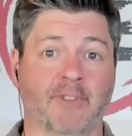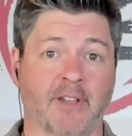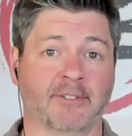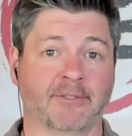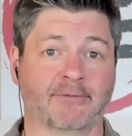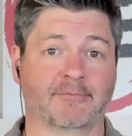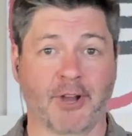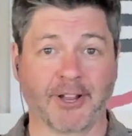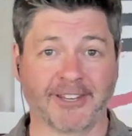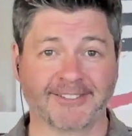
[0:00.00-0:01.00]
find
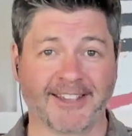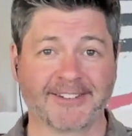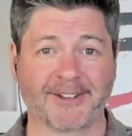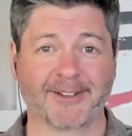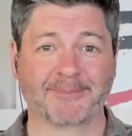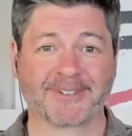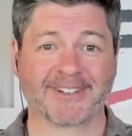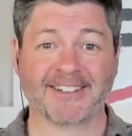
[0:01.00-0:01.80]
shocking at times yes.